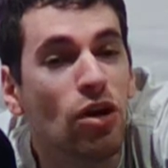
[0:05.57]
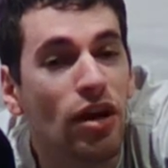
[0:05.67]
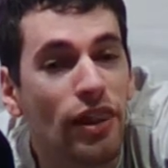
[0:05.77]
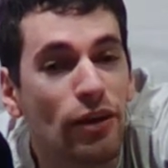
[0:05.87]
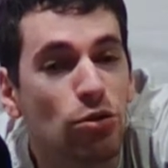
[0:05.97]

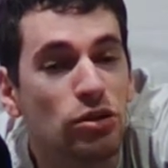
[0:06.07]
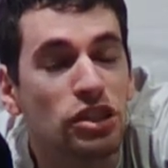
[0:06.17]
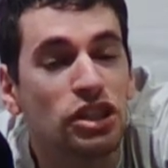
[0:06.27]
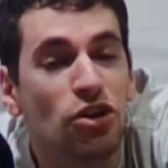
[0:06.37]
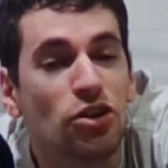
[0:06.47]
that will
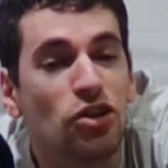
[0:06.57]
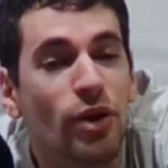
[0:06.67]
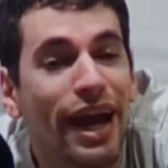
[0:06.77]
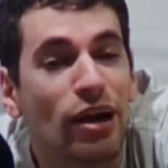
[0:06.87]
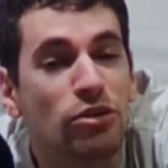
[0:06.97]
show you
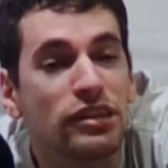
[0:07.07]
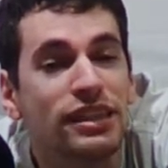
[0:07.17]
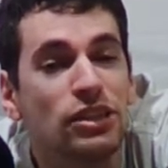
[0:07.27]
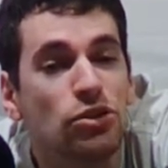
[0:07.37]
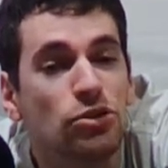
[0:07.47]
how to
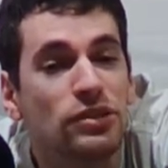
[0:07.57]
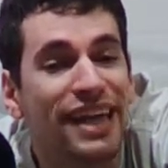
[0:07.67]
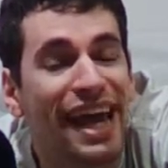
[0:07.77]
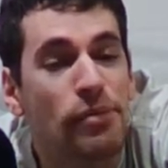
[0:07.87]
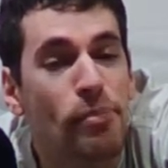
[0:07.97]
use
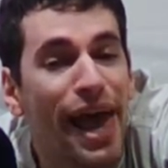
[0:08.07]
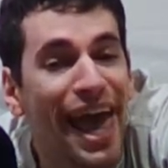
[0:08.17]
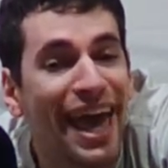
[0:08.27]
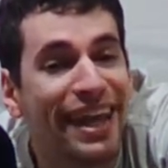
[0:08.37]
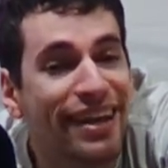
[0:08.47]
a
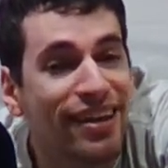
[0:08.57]
pen.